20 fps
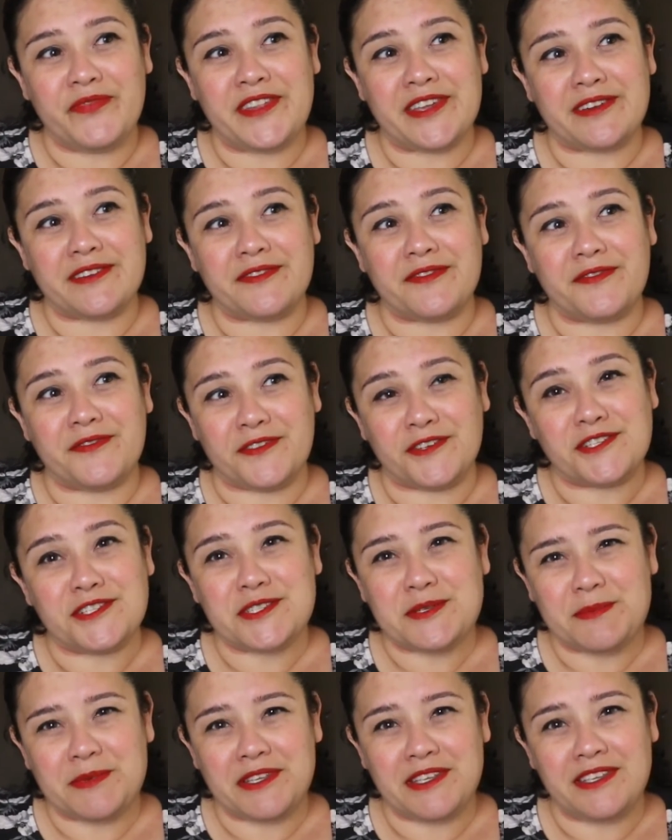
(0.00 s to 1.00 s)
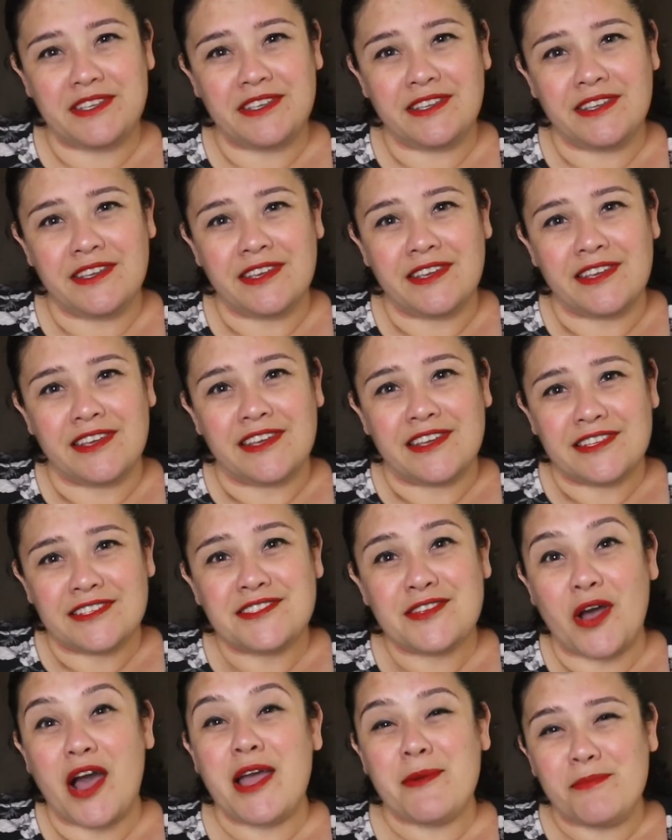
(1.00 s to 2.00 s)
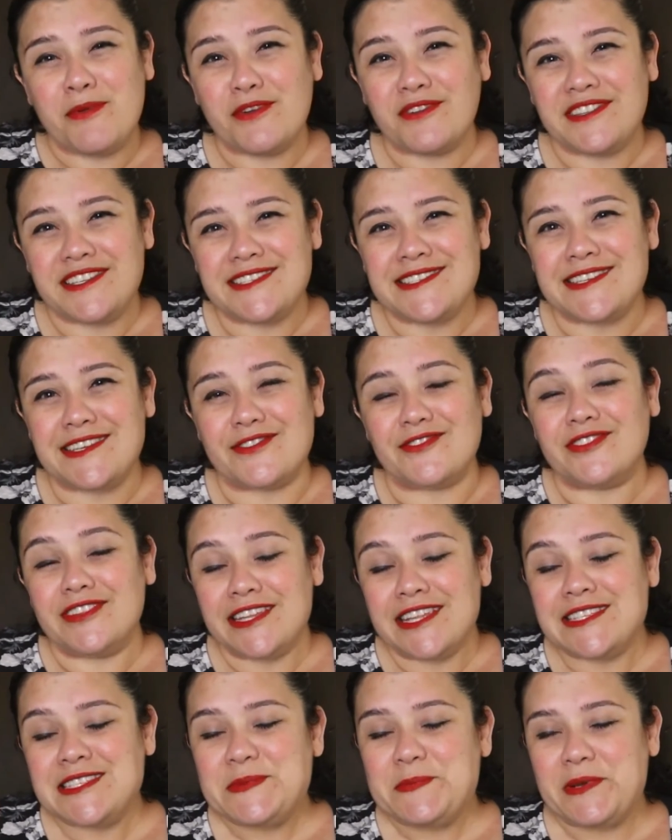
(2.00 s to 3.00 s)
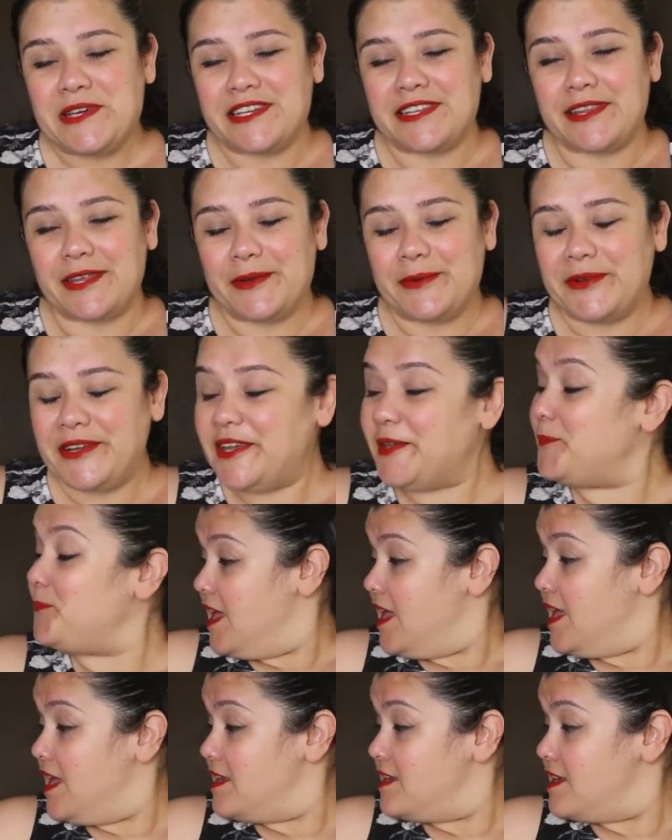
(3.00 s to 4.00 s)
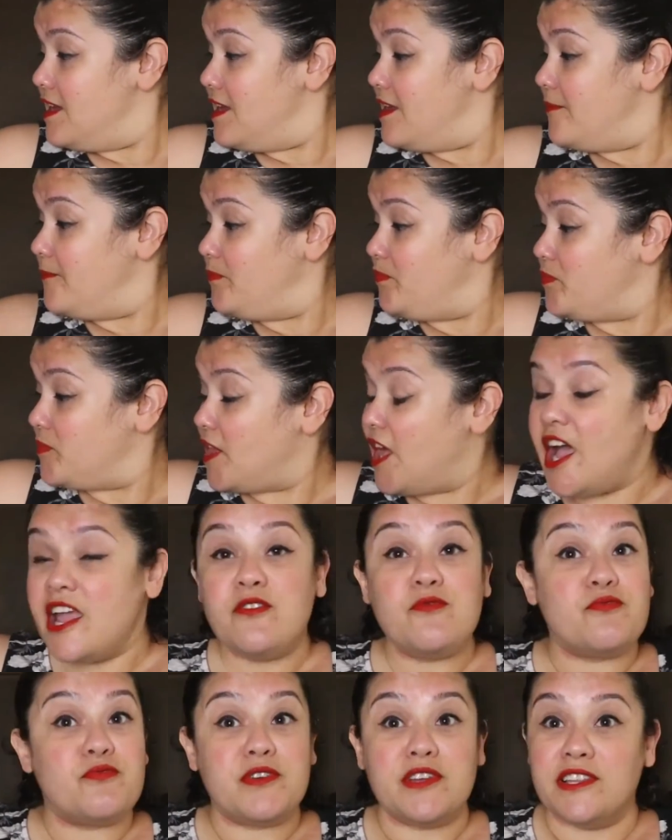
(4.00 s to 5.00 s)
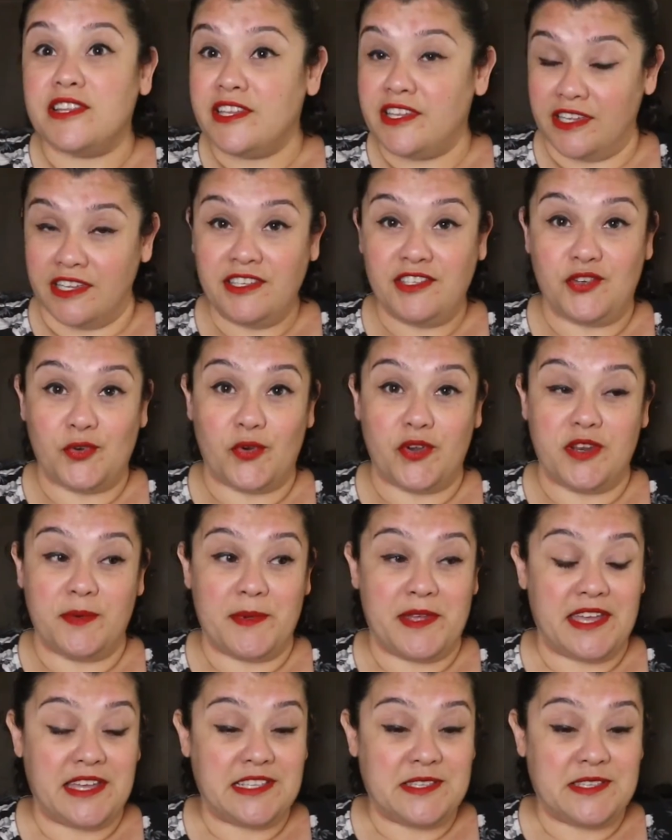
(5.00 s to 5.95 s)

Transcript: their first pee. So I broke the seal, let's put it that way. And I really enjoyed my